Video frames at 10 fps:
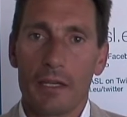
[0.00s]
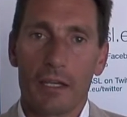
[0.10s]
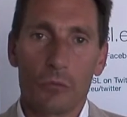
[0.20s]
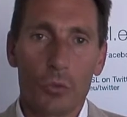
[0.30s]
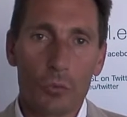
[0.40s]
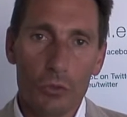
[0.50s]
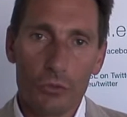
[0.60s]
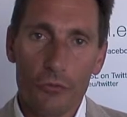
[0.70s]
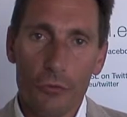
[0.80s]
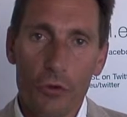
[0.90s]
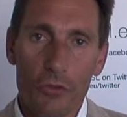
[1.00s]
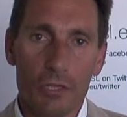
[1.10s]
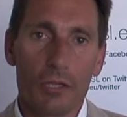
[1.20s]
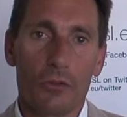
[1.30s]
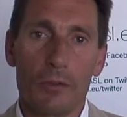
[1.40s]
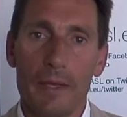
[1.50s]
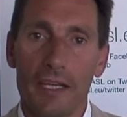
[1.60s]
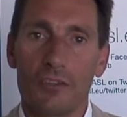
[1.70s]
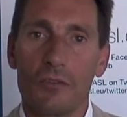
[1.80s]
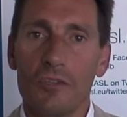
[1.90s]
And when we looked further into the
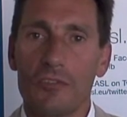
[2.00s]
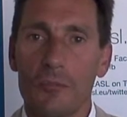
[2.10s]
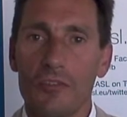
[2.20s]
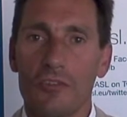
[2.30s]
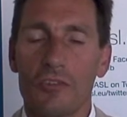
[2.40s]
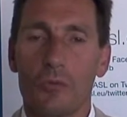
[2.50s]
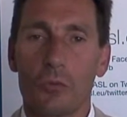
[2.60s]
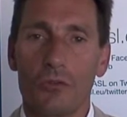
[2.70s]
mechanisms,